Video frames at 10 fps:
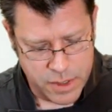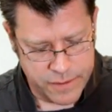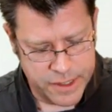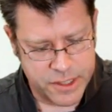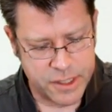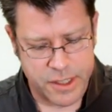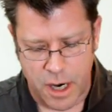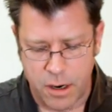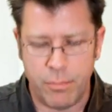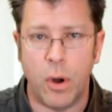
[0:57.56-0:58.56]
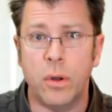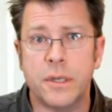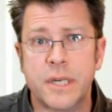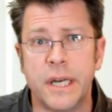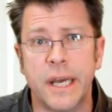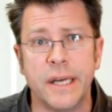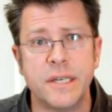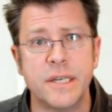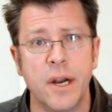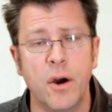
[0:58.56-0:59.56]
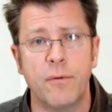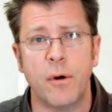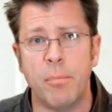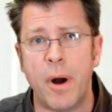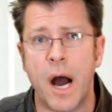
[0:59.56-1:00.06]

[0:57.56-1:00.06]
Then this entire bowl is going to get set over a